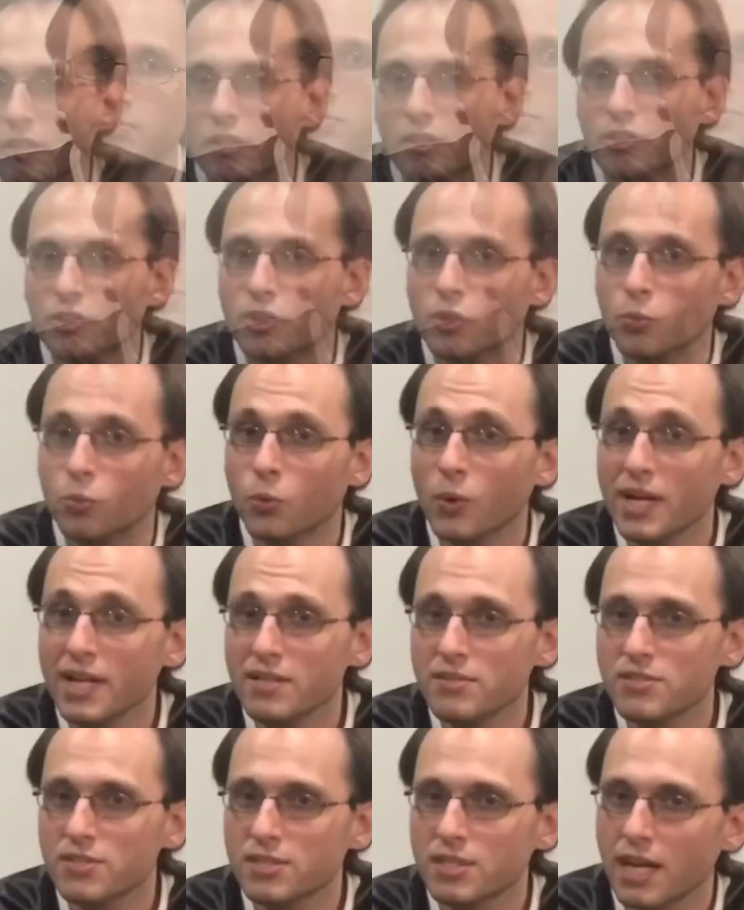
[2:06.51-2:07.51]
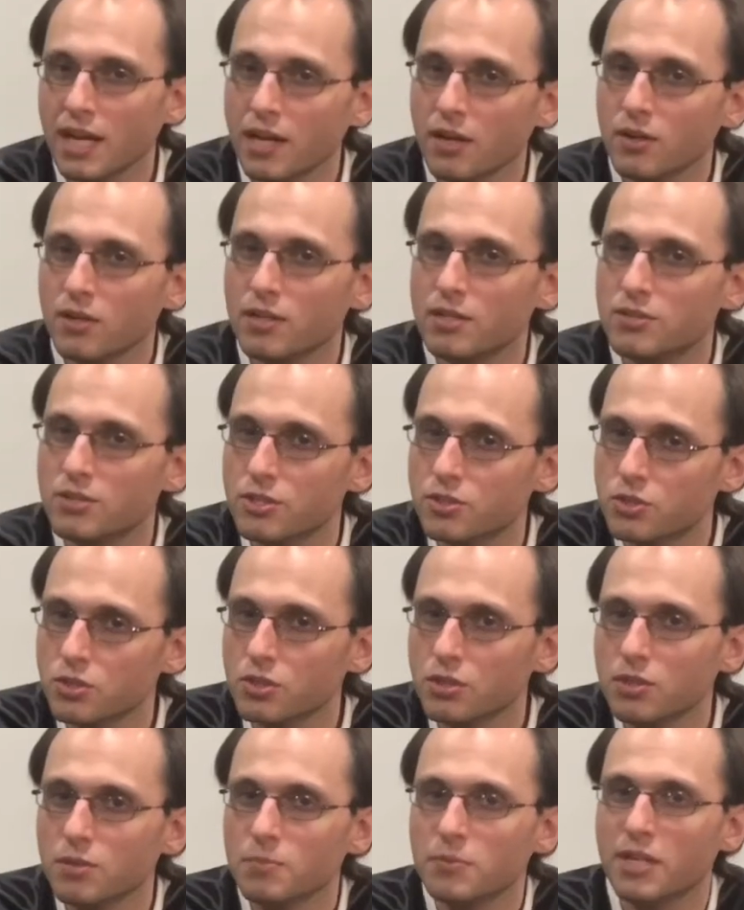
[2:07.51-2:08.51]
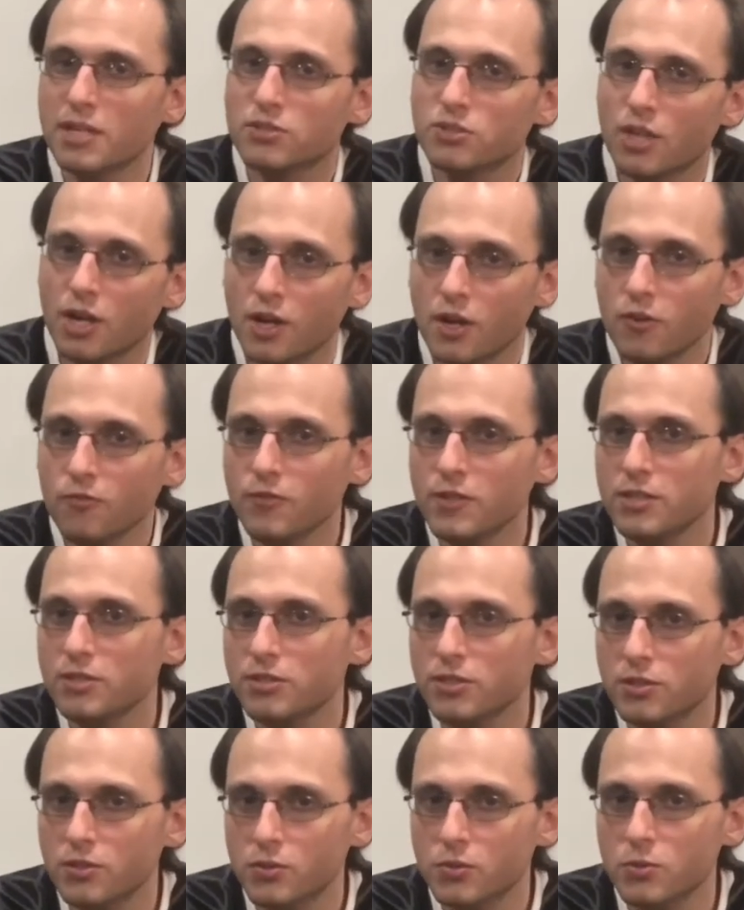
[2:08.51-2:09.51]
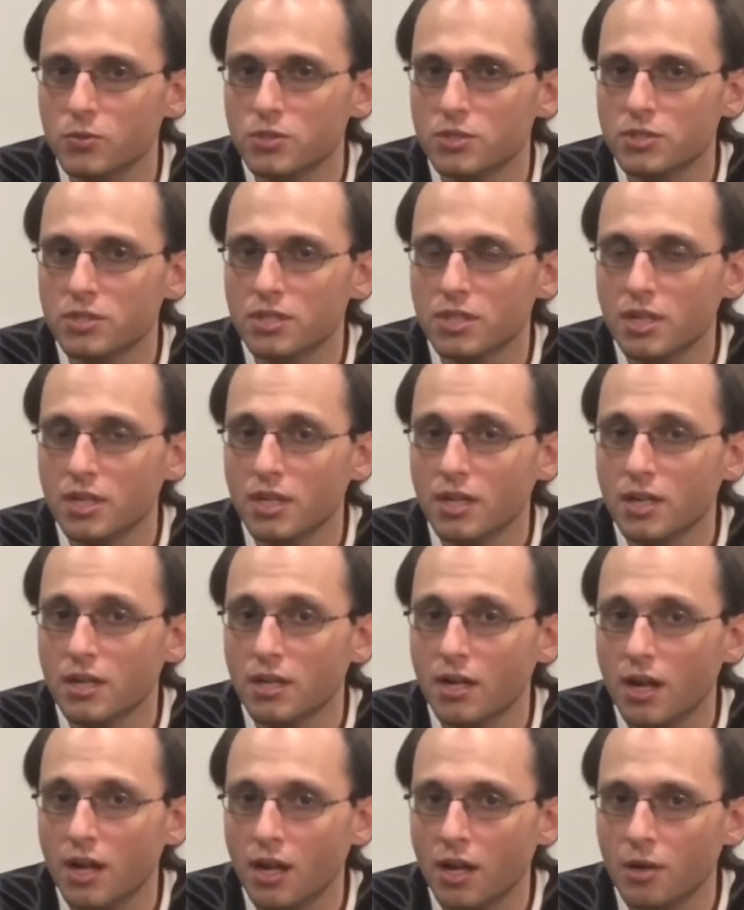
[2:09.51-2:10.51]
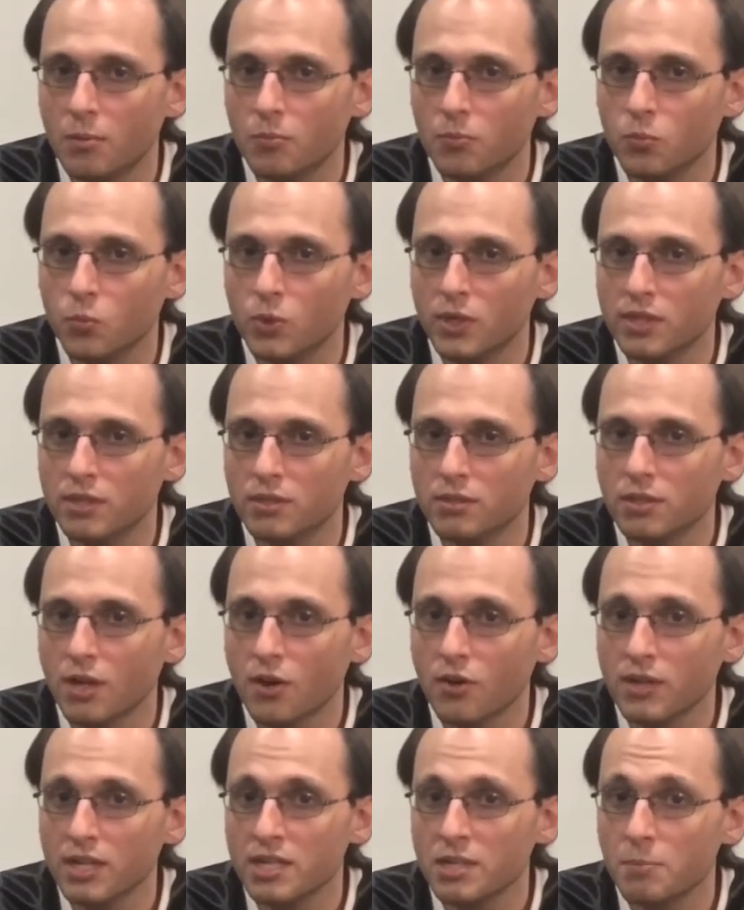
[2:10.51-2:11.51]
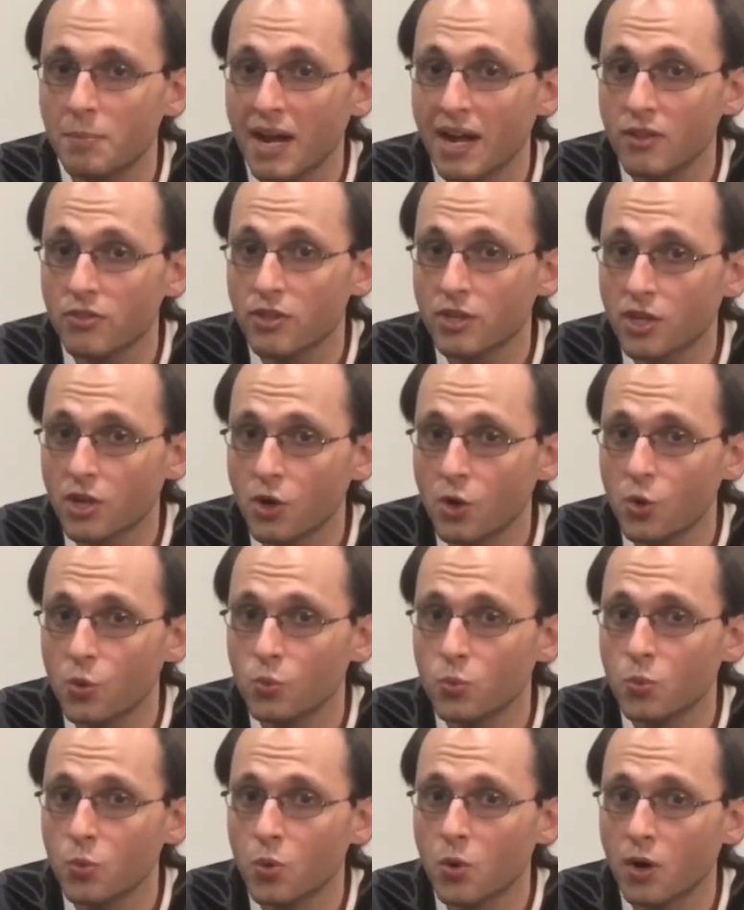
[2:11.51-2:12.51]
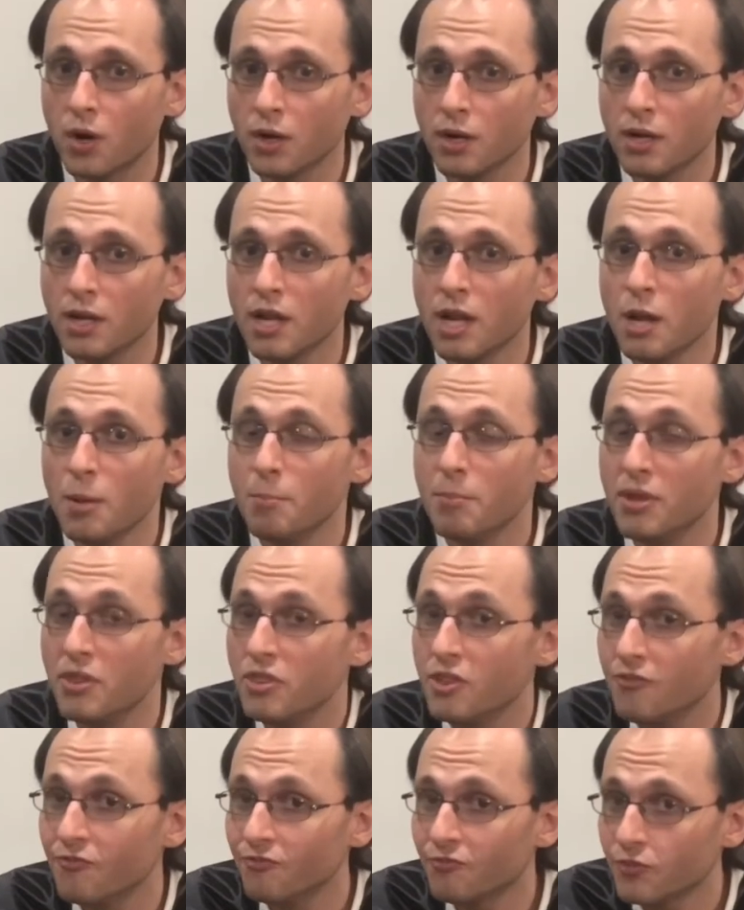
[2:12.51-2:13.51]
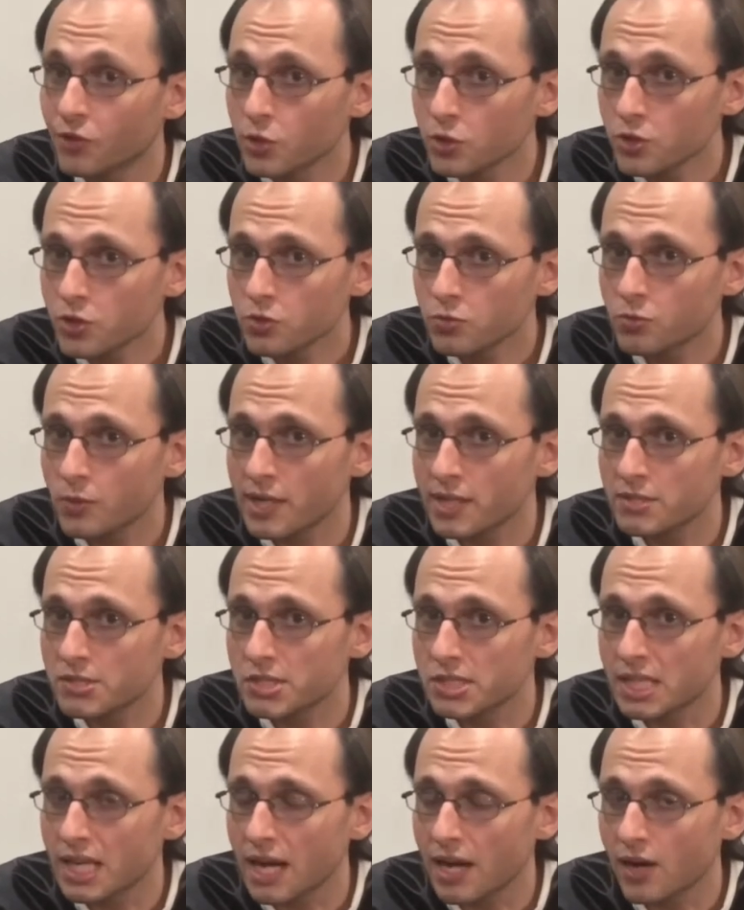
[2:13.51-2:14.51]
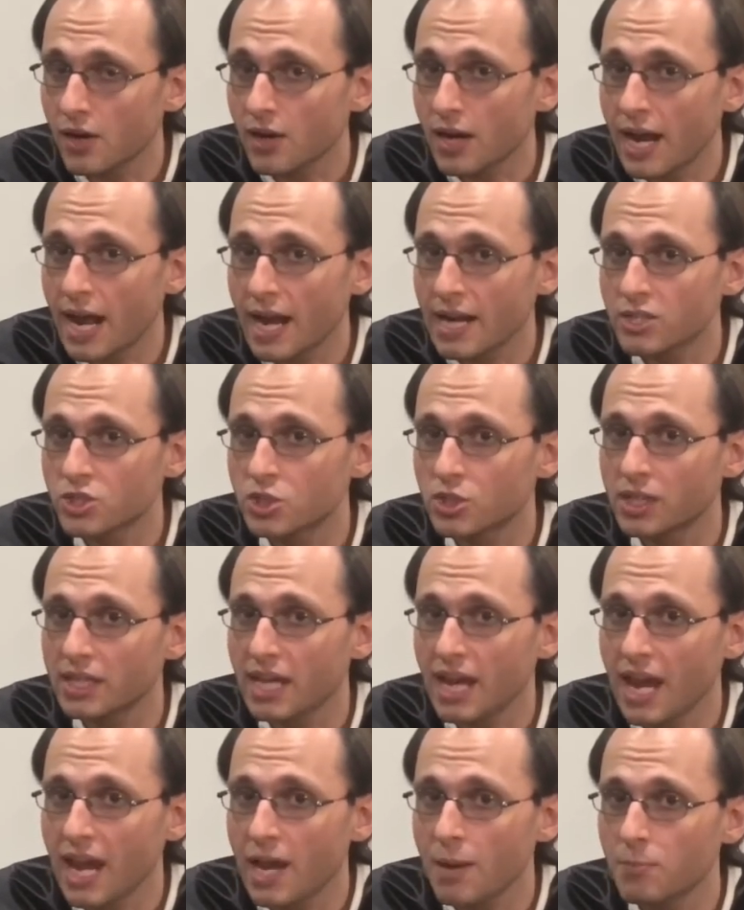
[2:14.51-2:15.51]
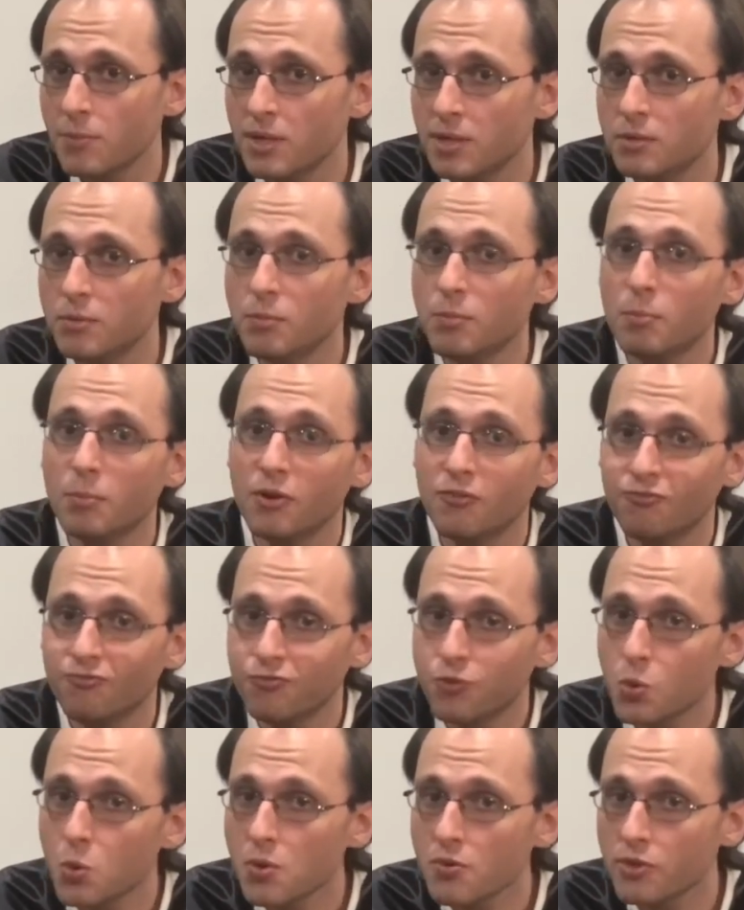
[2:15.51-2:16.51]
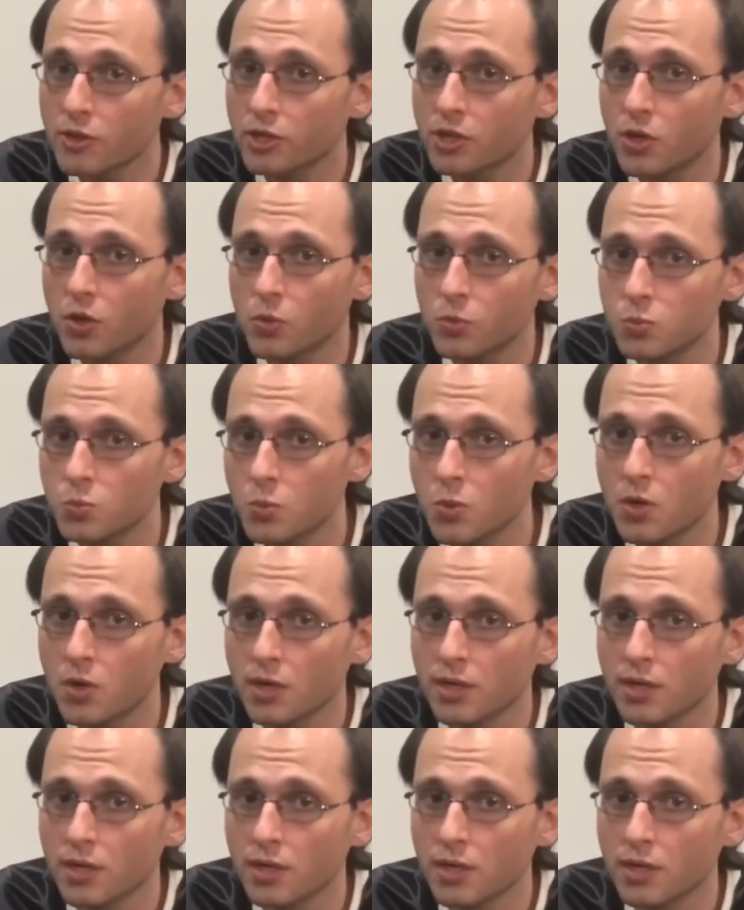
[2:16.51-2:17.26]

The Red Scare is a term that's often used when talking about the Cold War, but the first Red Scare actually happened before the Cold War.